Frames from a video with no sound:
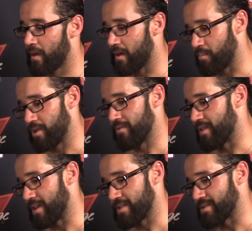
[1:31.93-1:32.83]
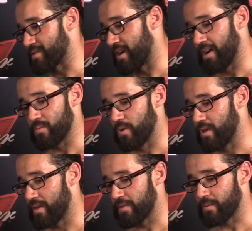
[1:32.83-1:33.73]
And I believe that that's just God's
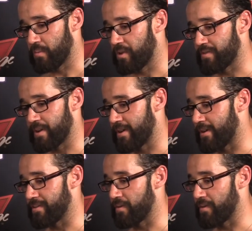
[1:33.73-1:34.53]
will, and that's what he wants right now.